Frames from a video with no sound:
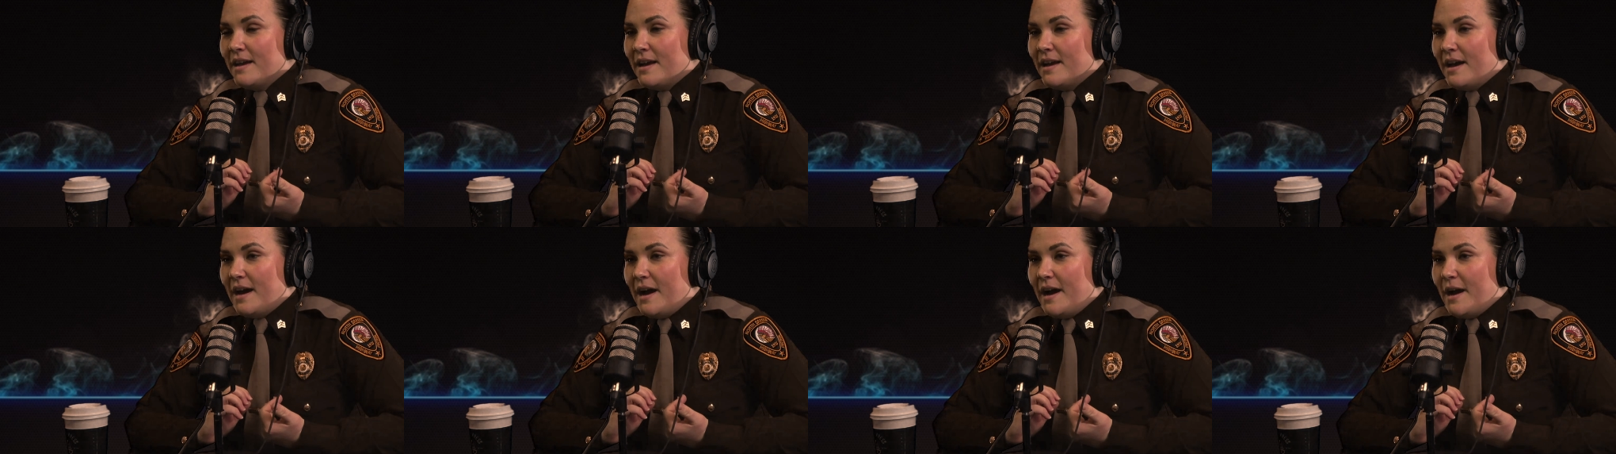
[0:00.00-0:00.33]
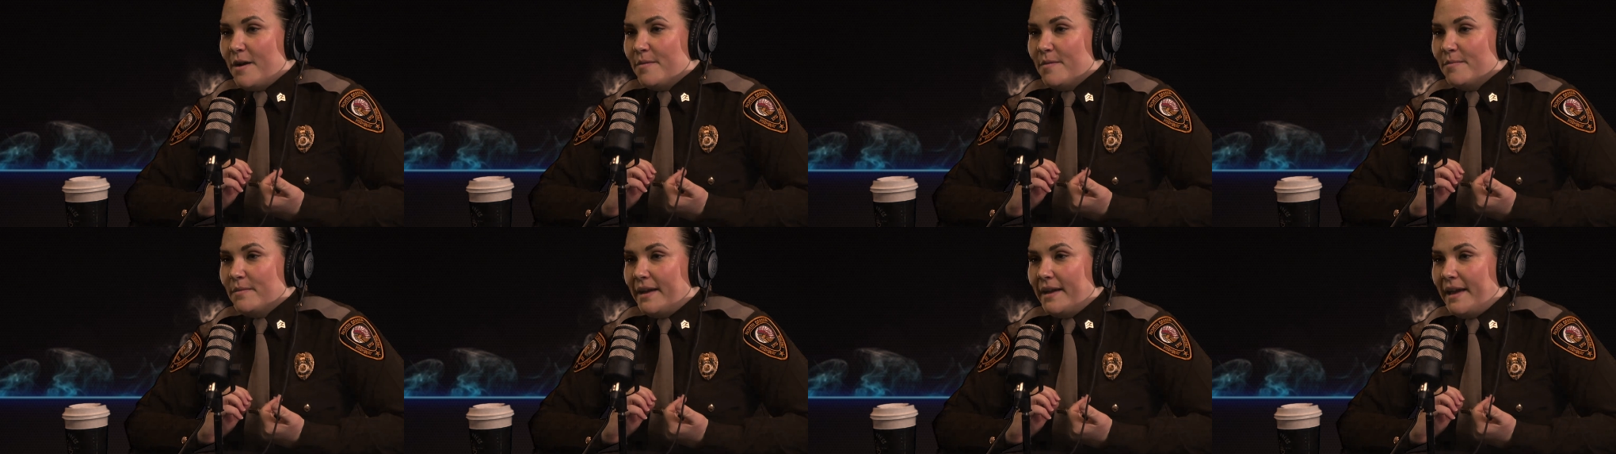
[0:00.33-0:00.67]

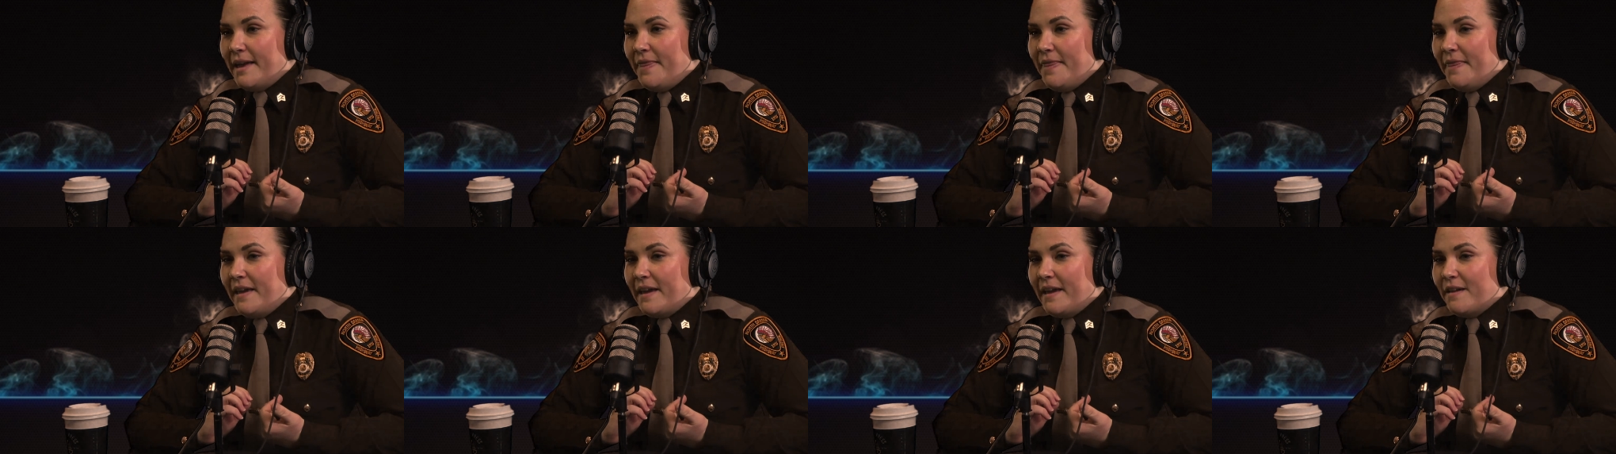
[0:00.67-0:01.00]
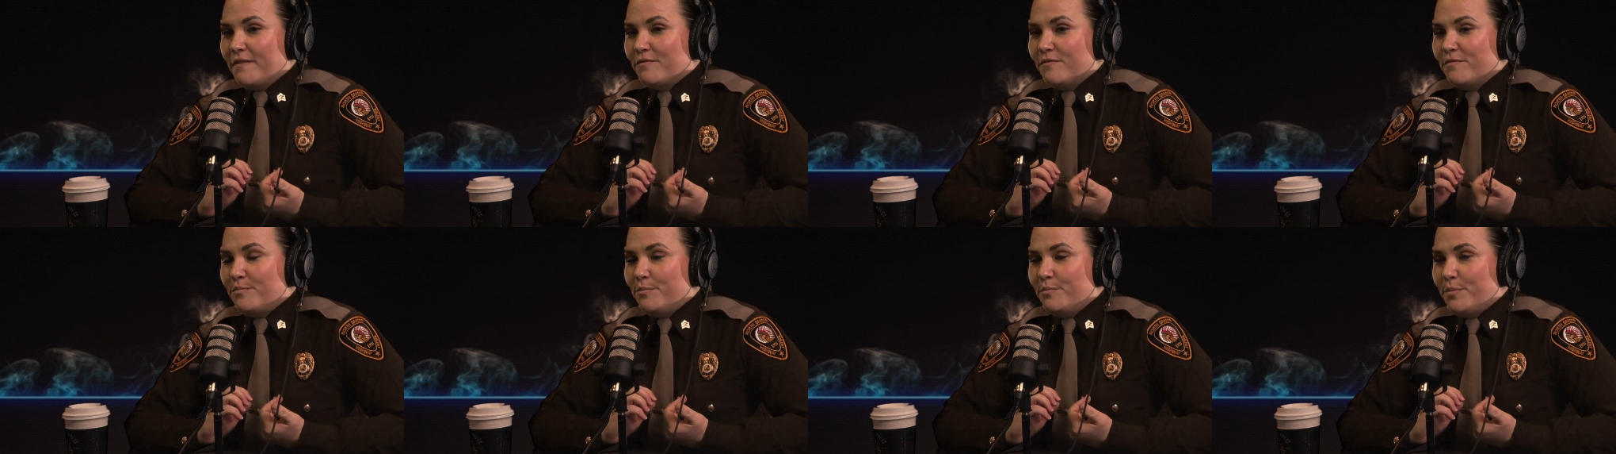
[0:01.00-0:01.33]
and
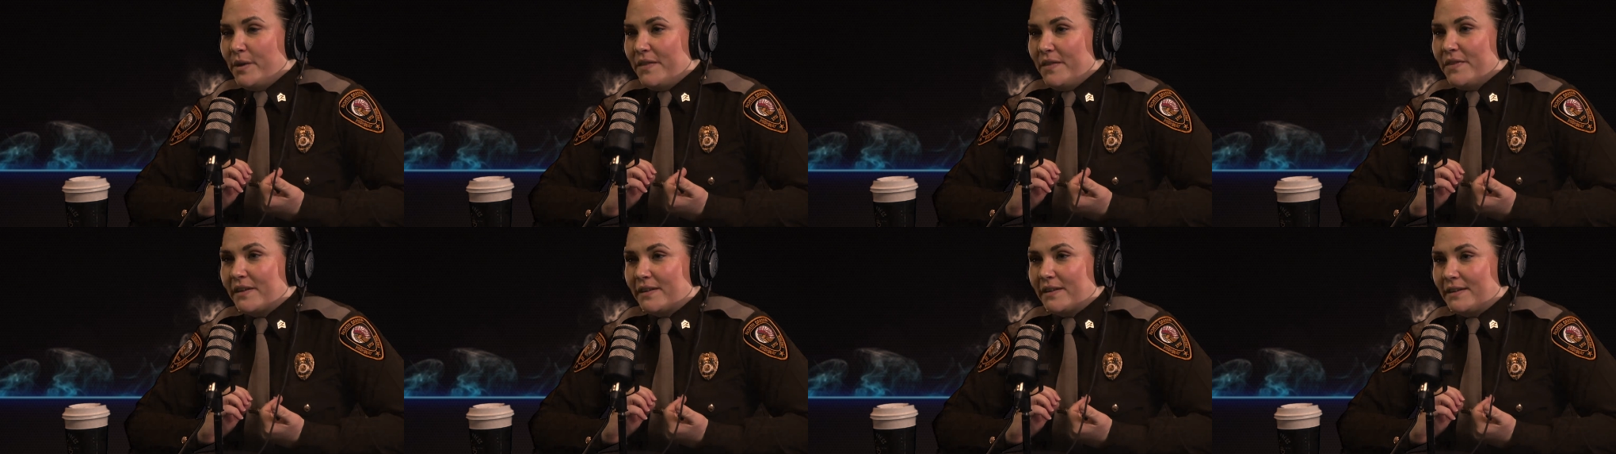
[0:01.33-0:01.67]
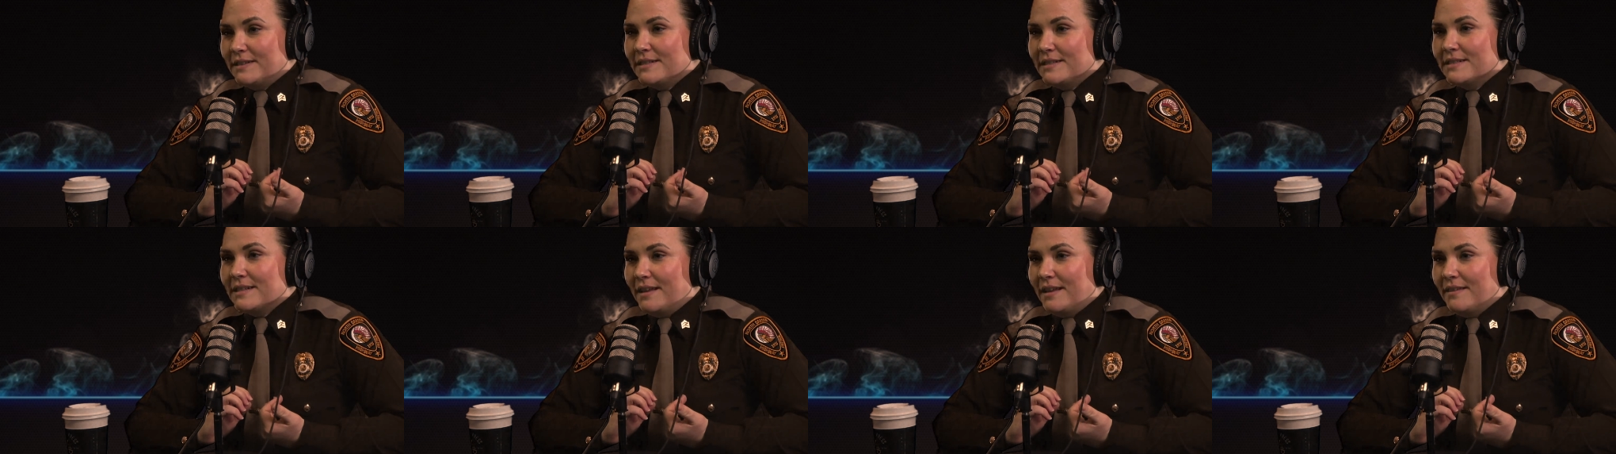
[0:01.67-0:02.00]
they've been there
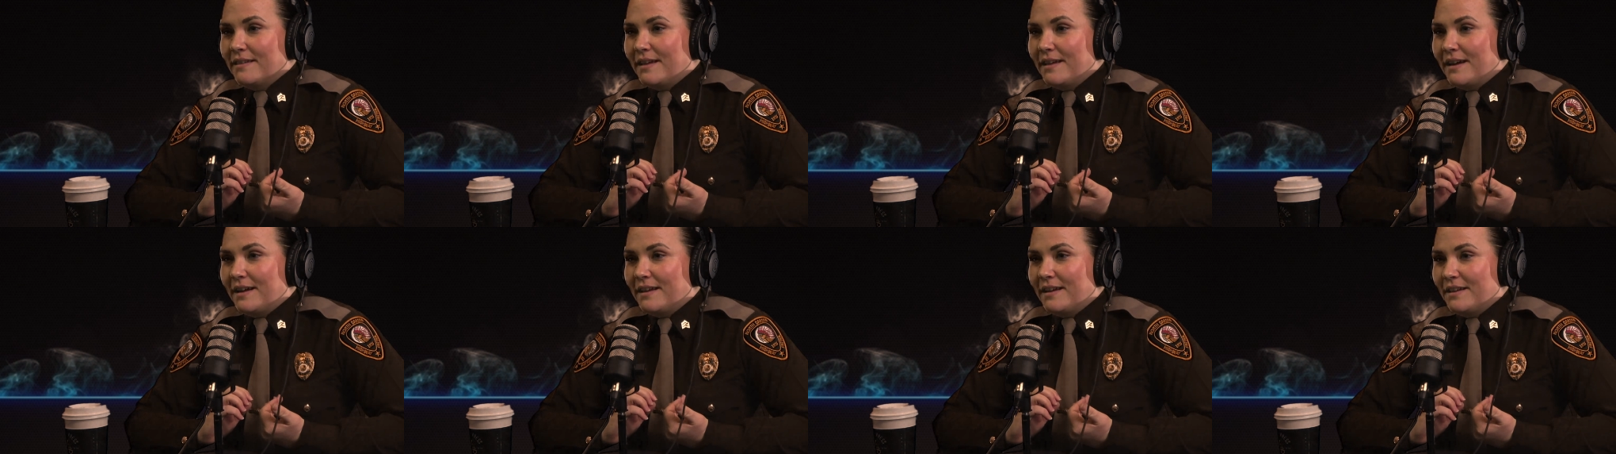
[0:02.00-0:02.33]
and done that